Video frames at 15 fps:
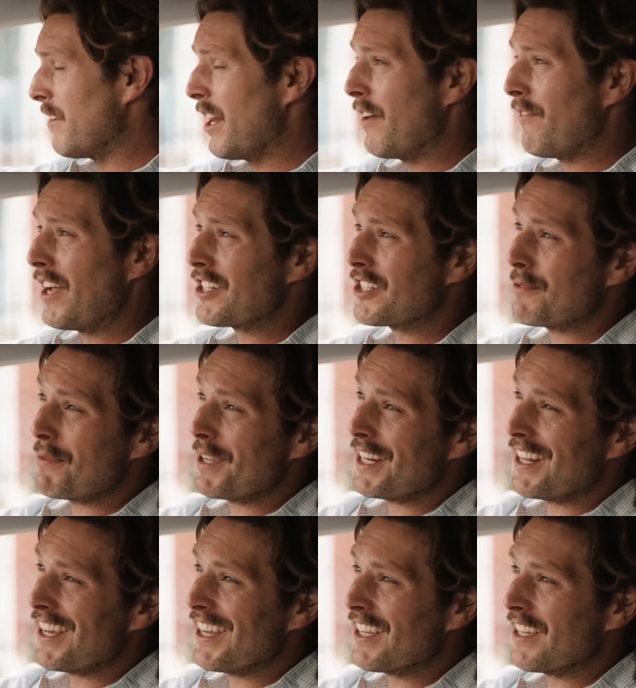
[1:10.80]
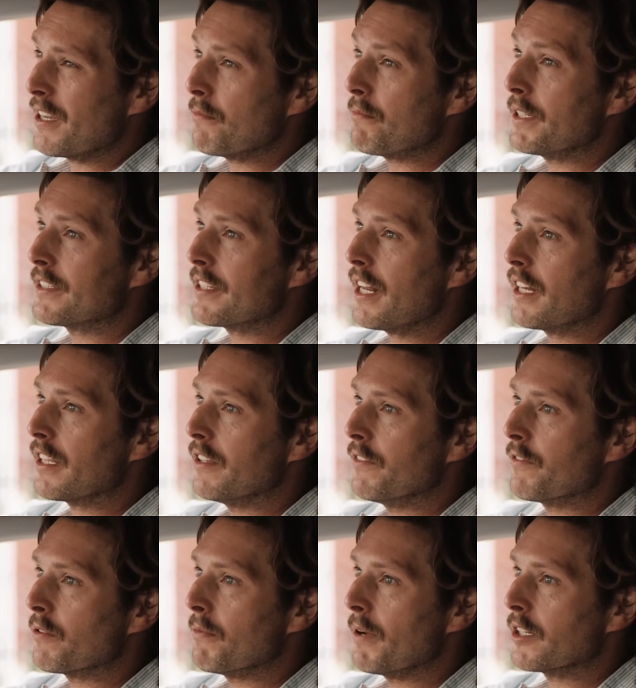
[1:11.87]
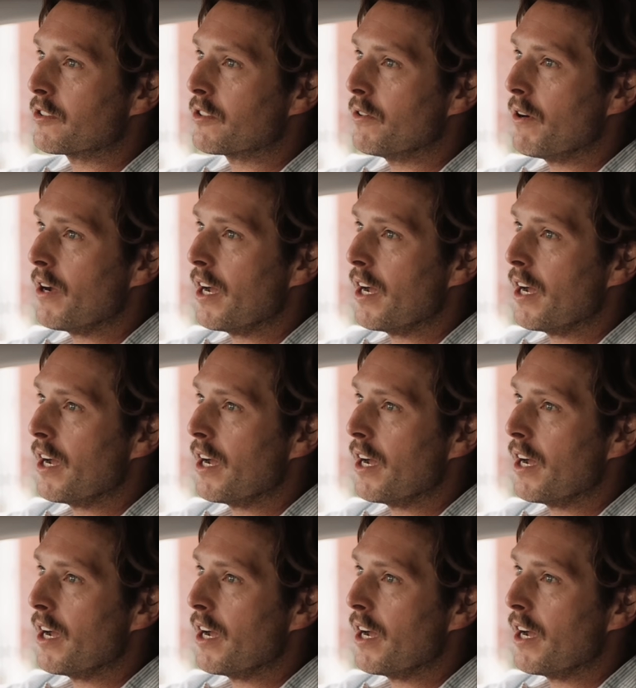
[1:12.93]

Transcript: and I've actually been telling you for about 2